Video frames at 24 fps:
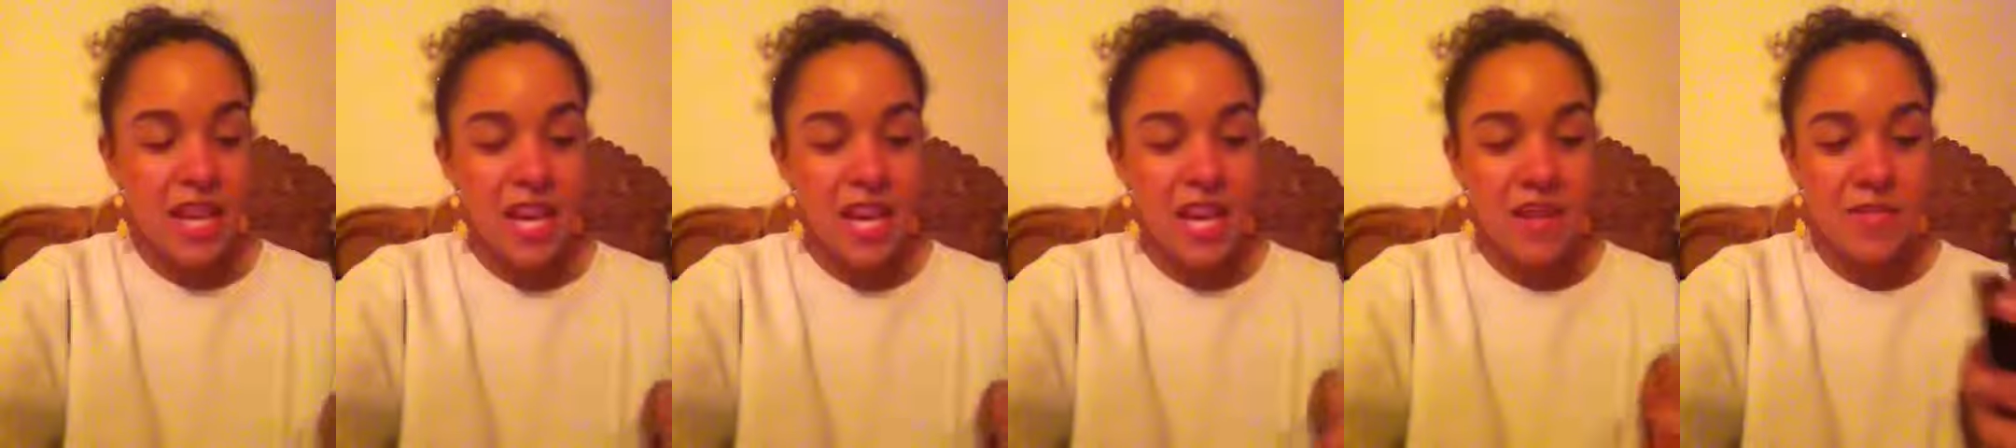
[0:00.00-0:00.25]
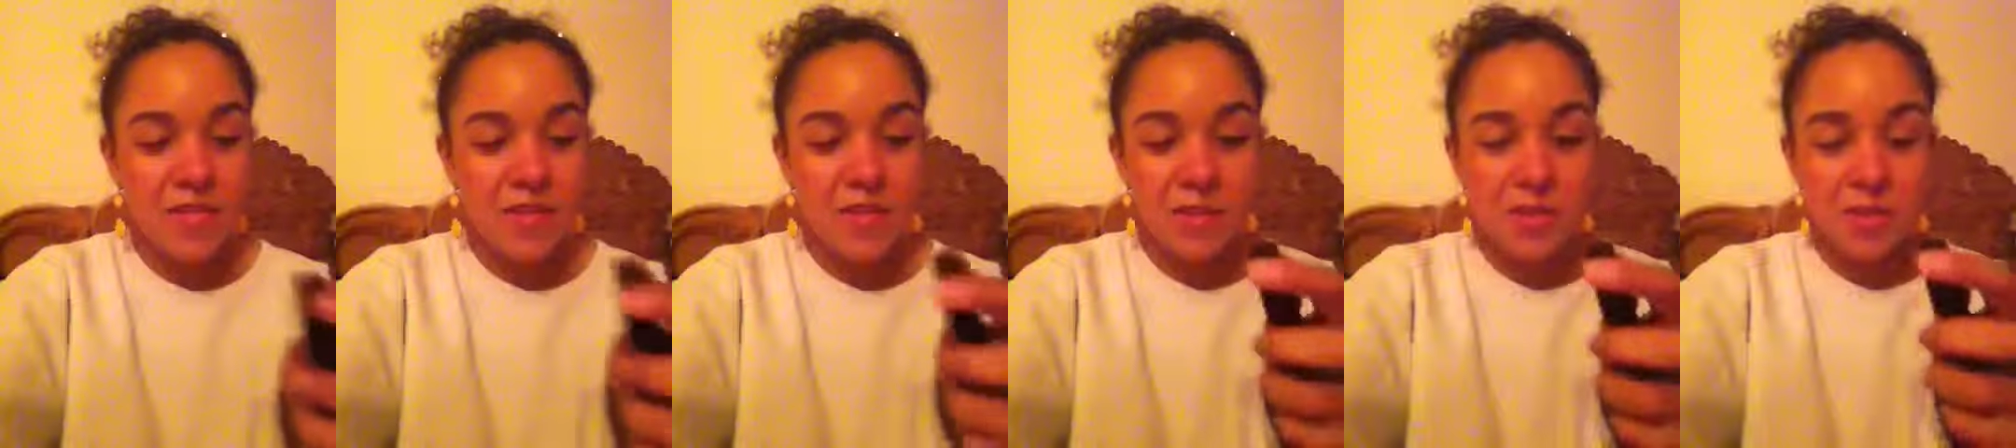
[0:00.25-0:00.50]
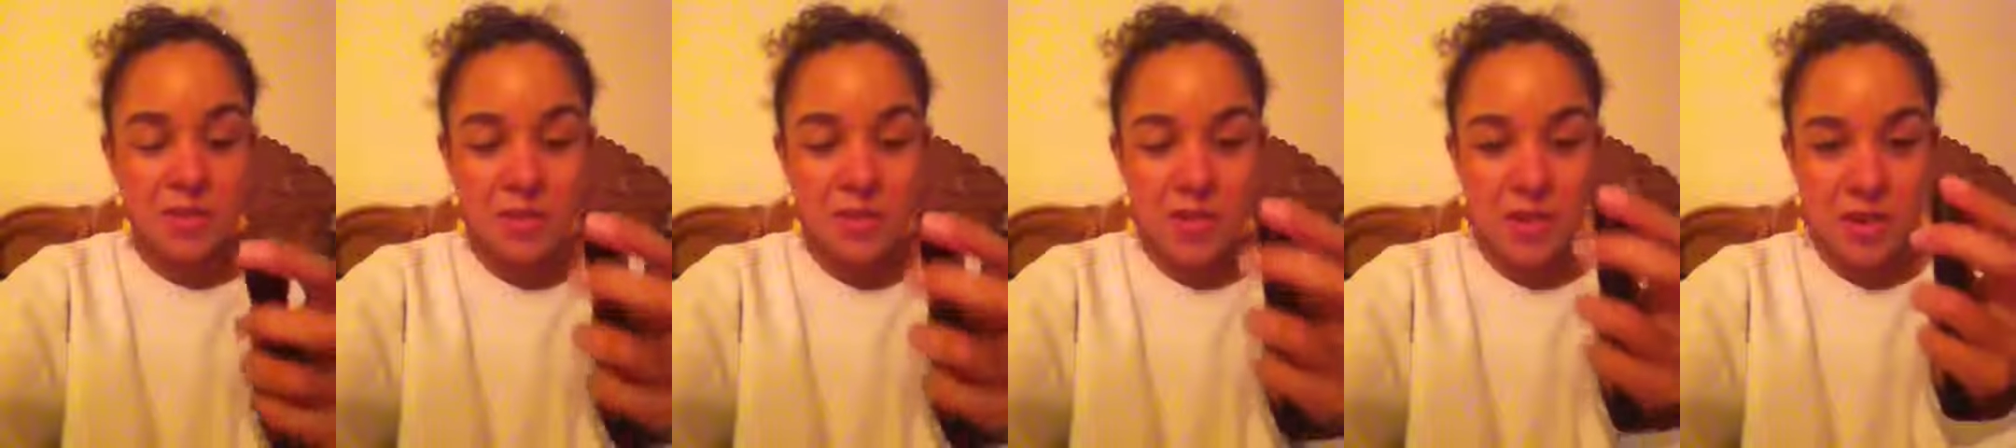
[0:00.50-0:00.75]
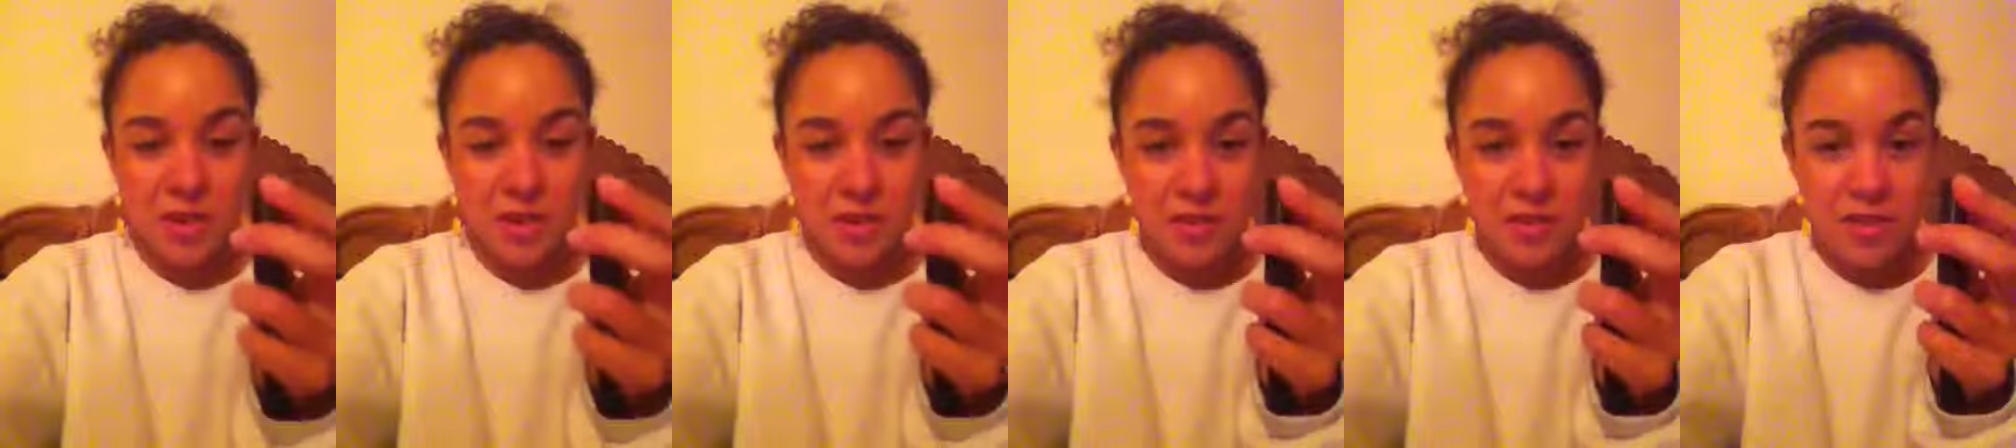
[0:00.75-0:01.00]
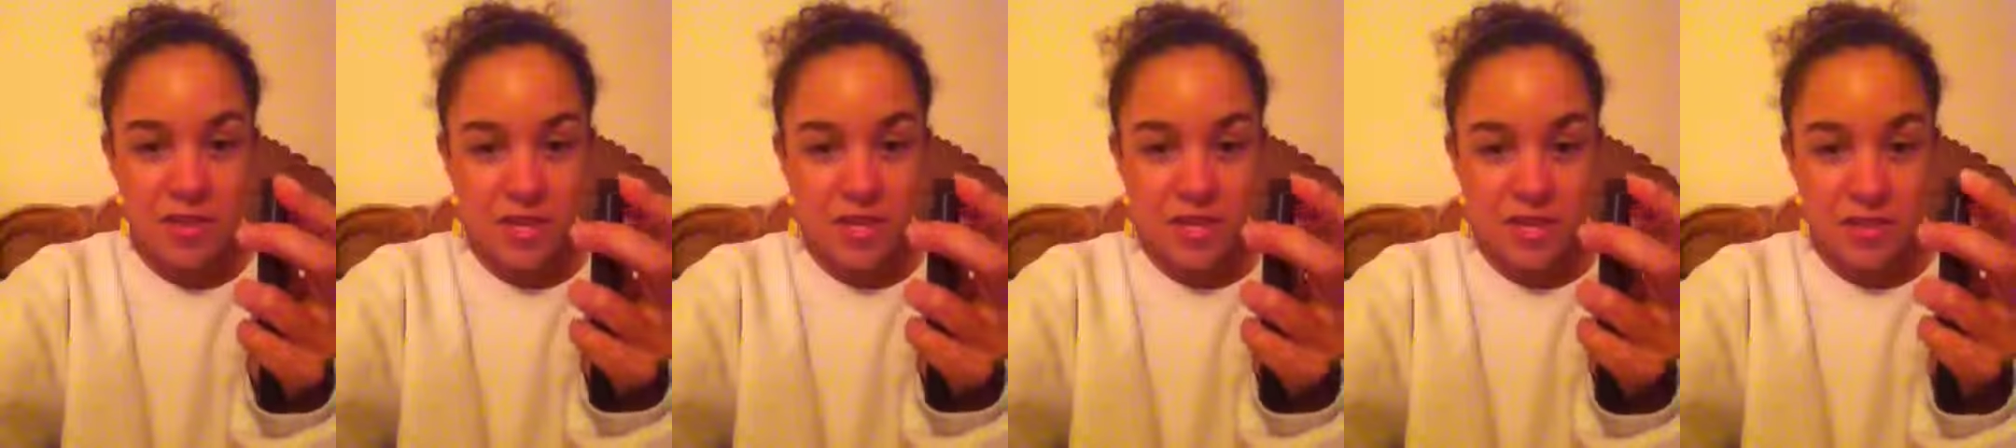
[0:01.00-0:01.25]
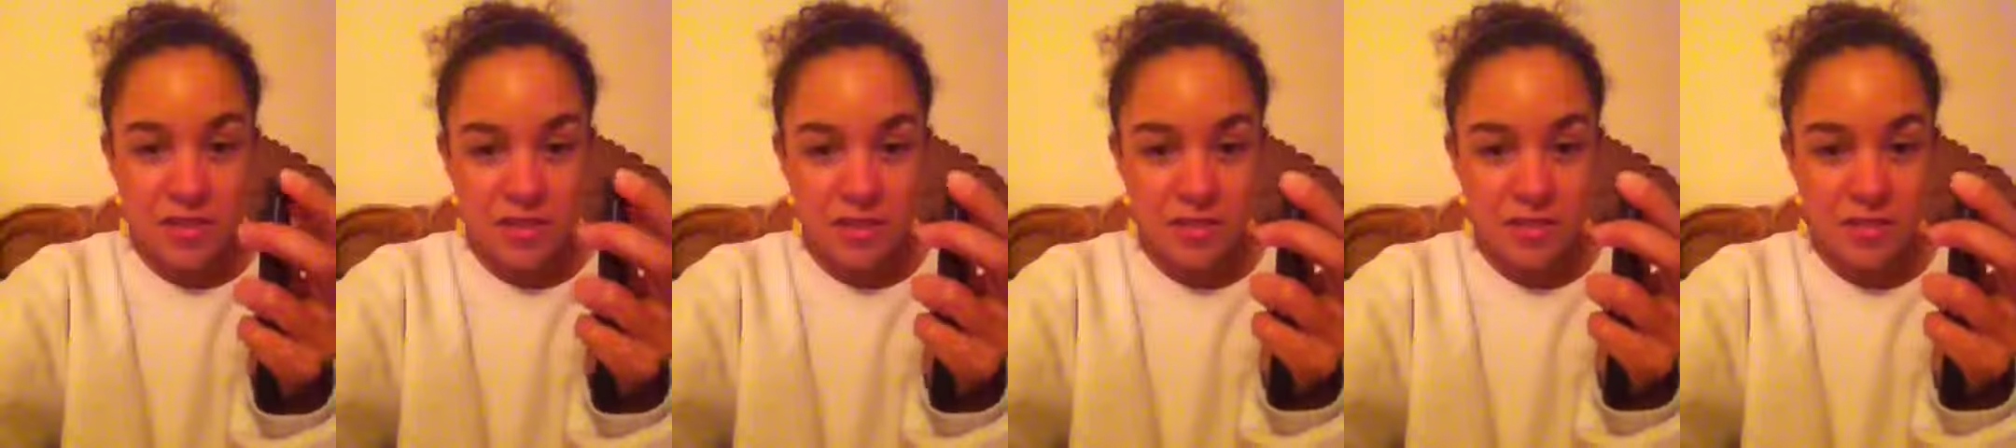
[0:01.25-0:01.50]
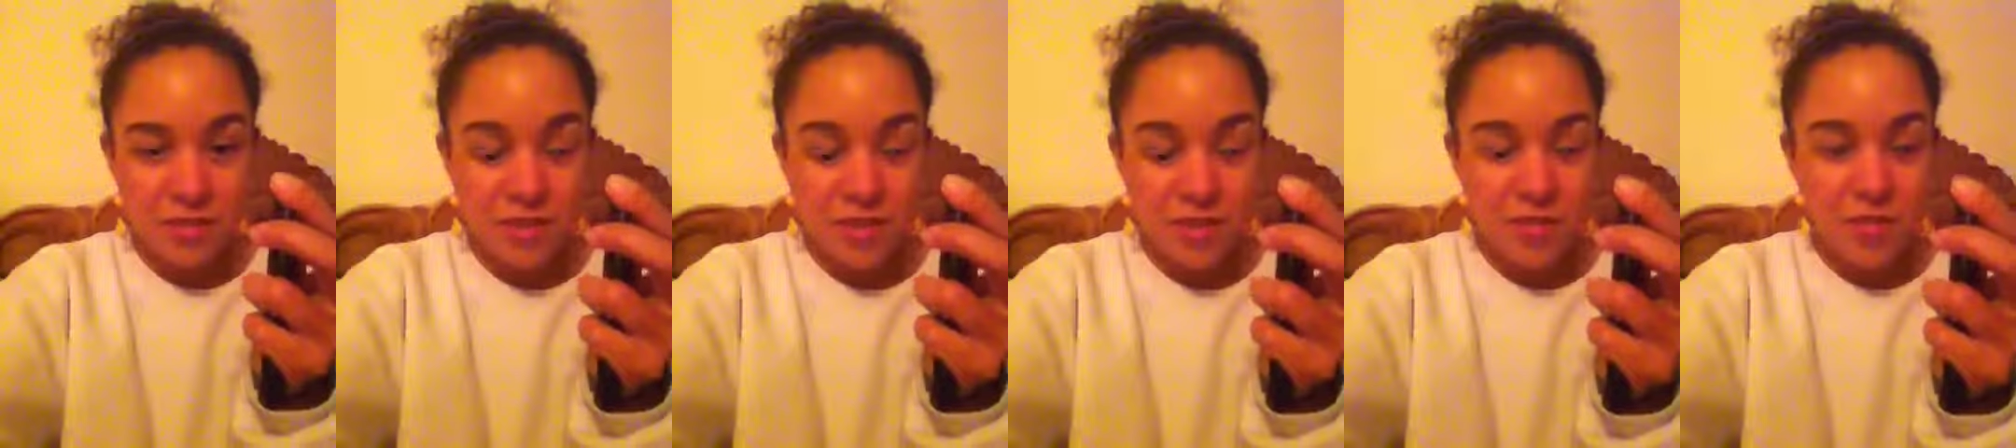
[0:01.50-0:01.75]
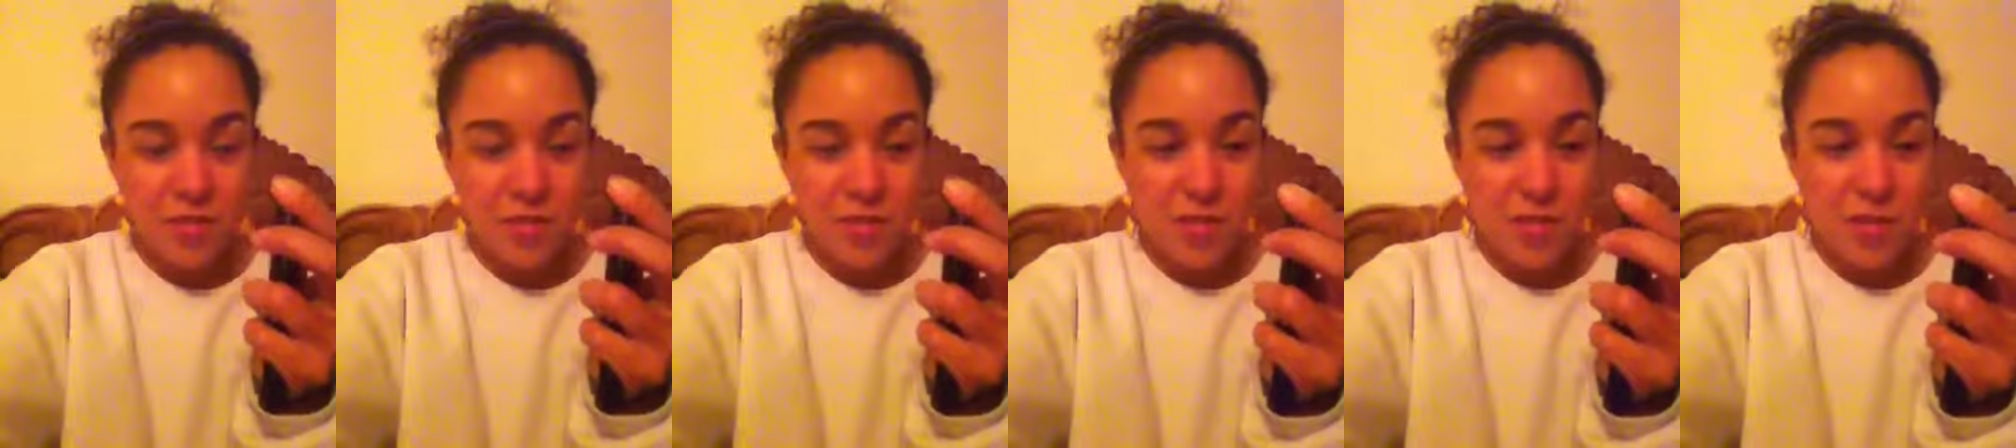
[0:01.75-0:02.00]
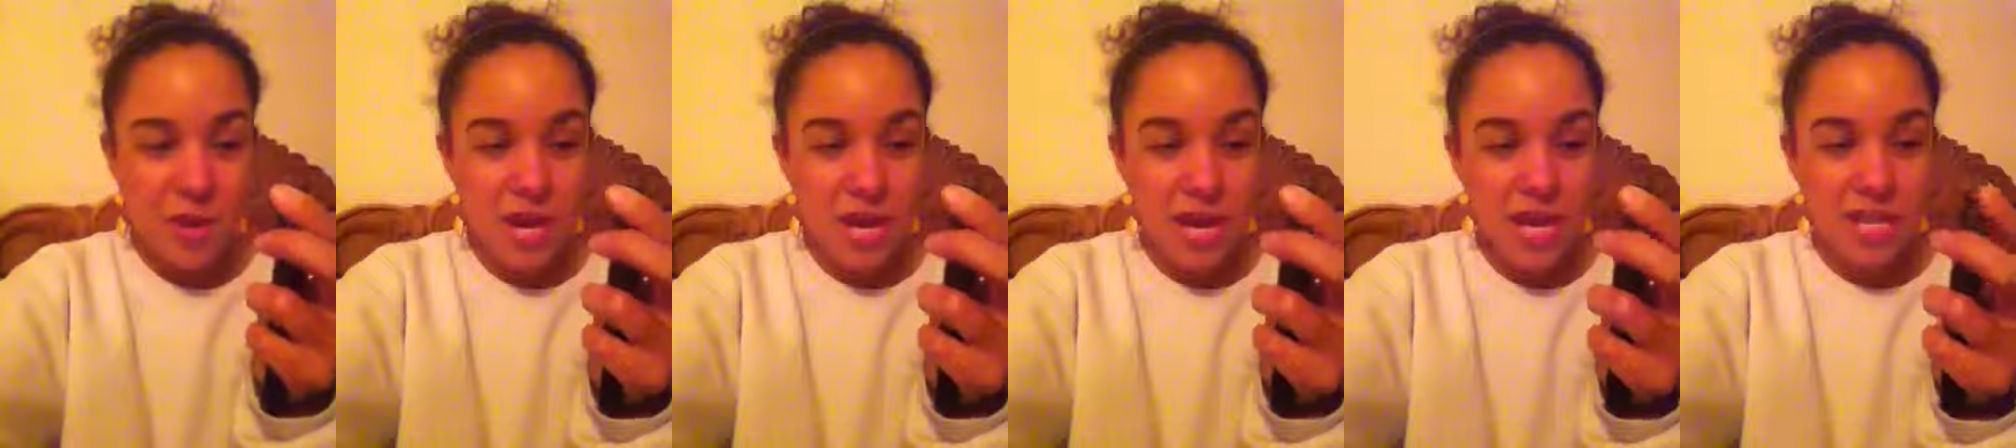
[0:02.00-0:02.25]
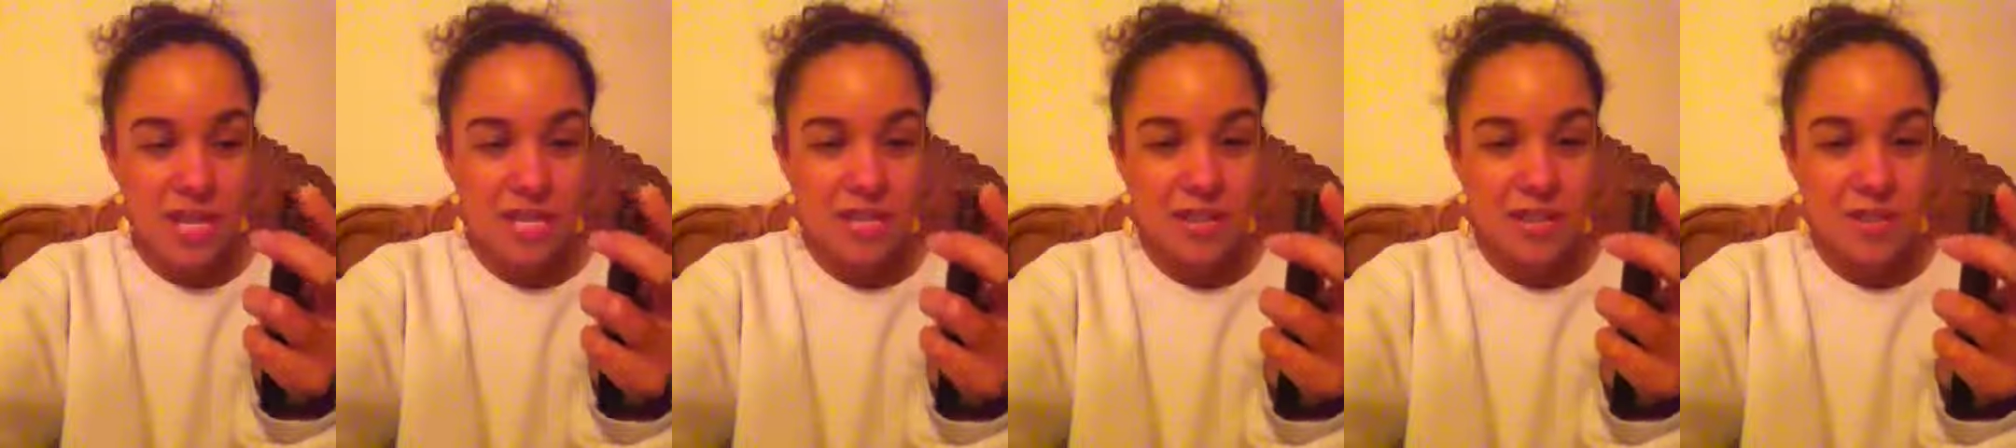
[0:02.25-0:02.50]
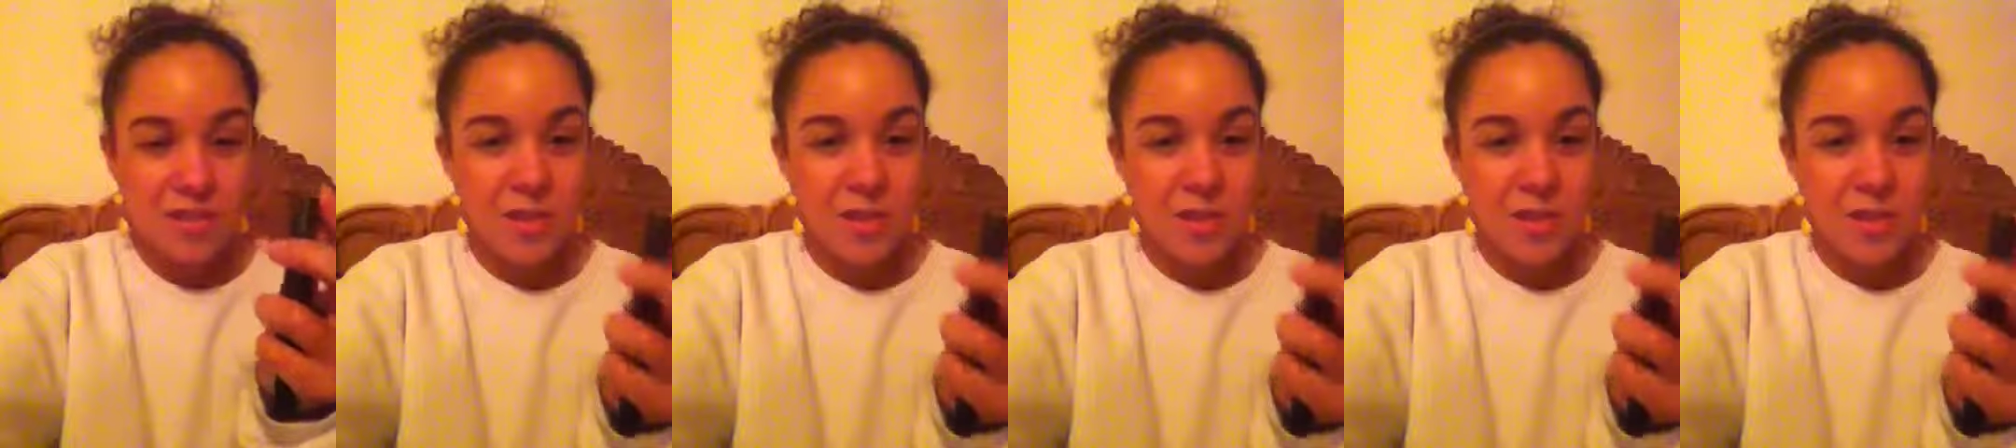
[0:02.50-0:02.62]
If you turn this two different ways,